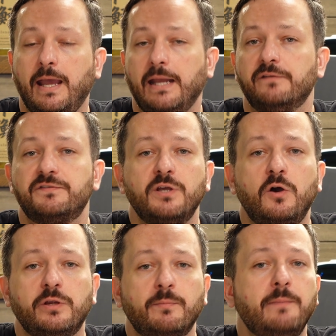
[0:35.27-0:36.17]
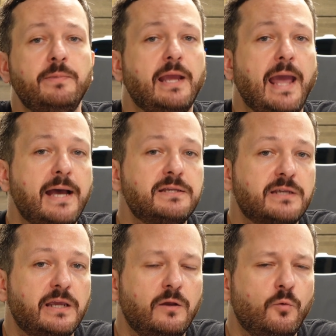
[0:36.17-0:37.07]
and if so, you might be
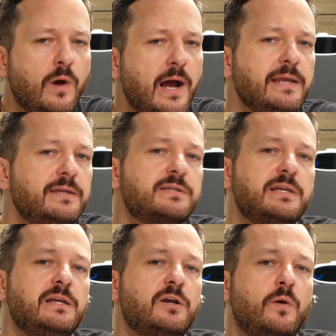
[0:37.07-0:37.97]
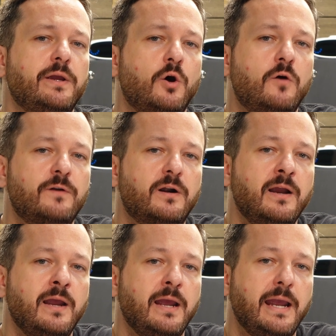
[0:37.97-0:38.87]
asking, why is he going
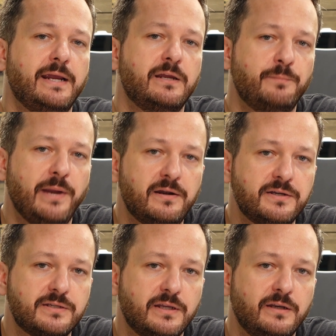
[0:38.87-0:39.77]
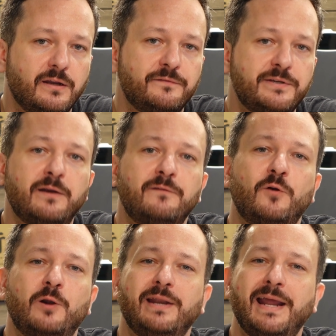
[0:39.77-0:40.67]
over a comparison of
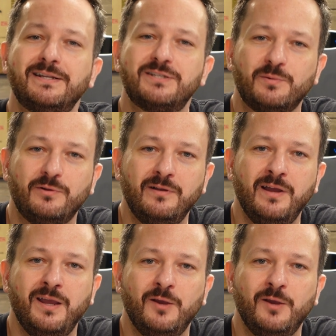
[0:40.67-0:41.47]
Terraform and Ansible